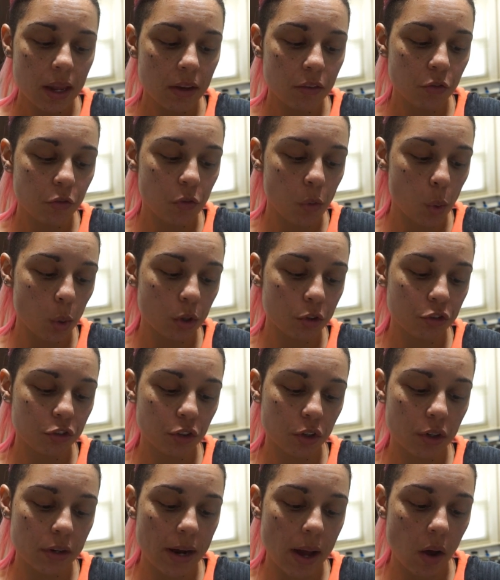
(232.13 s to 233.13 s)
and four
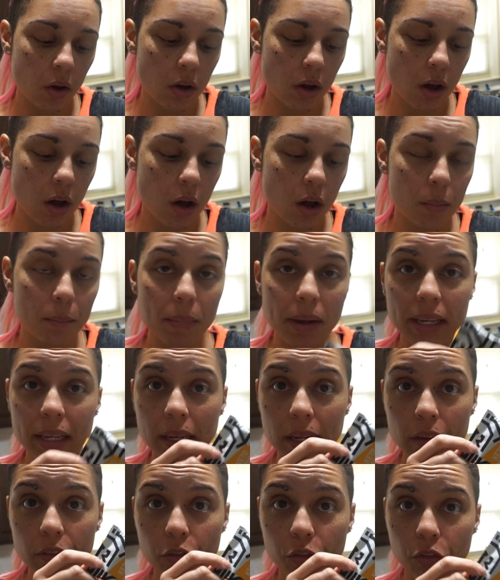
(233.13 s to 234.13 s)
sugar alcohol,
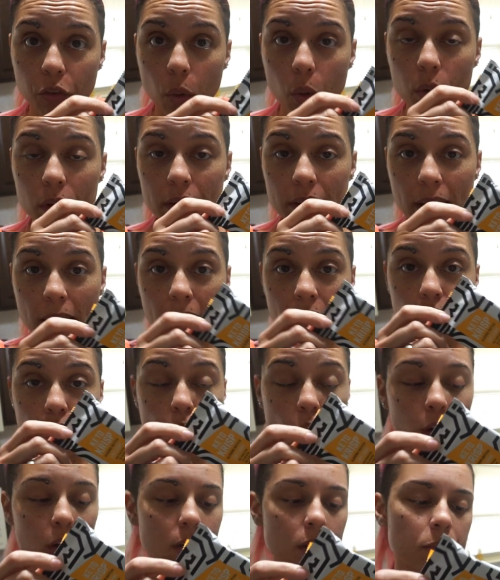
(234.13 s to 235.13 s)
making it four net
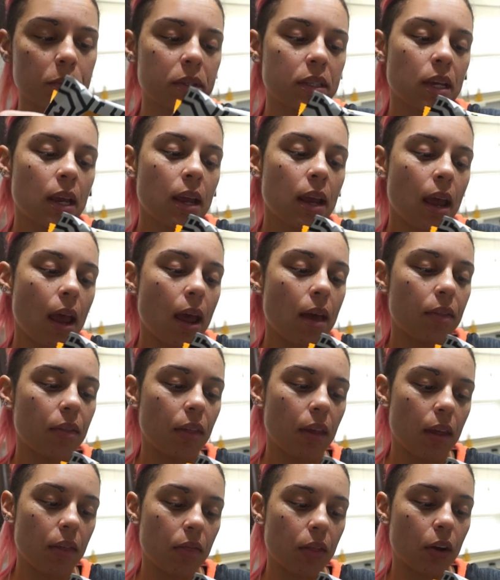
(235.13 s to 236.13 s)
carbs.
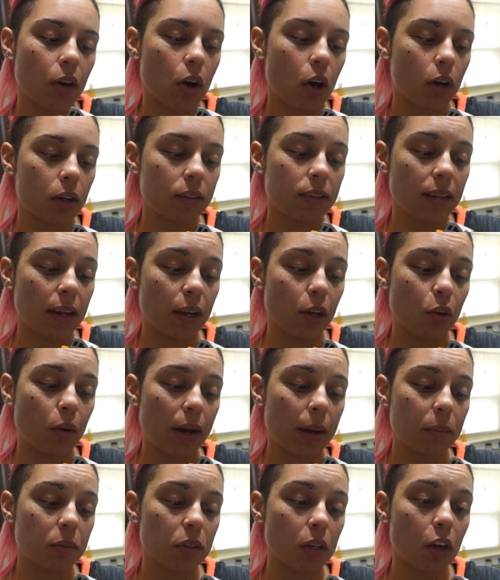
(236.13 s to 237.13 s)
And then there are ten
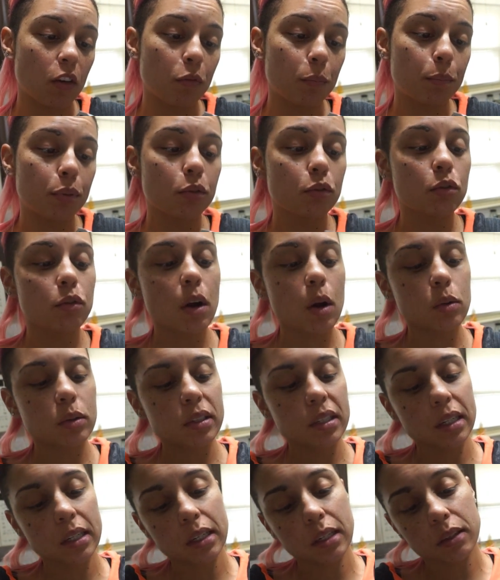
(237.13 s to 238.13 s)
grams of
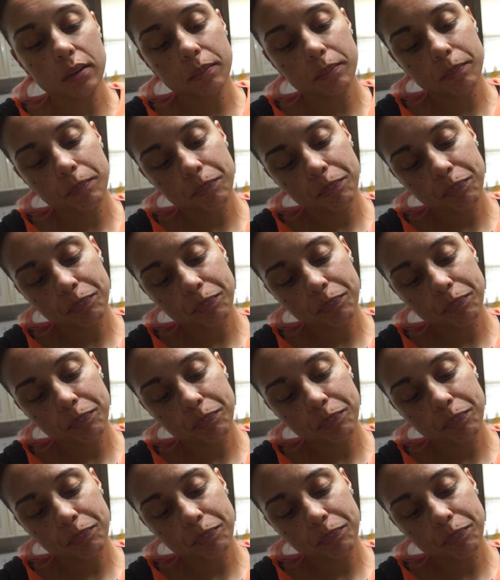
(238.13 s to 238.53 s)
protein.